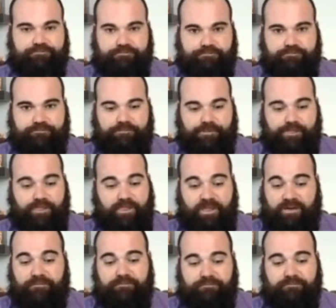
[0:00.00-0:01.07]

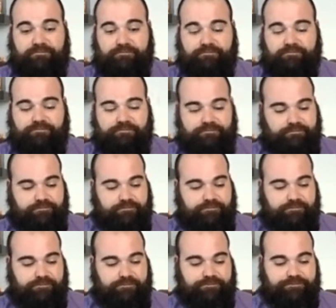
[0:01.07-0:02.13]

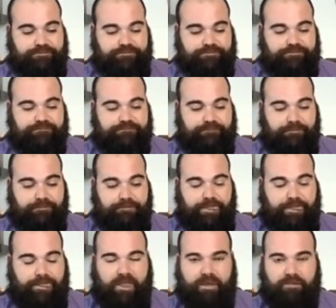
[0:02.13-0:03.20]

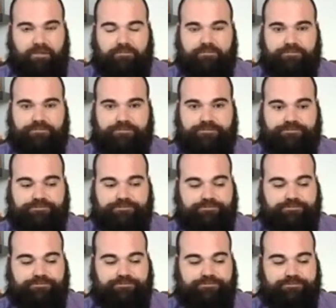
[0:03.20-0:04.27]

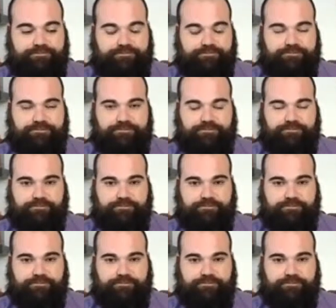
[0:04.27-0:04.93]
The person shown says nothing.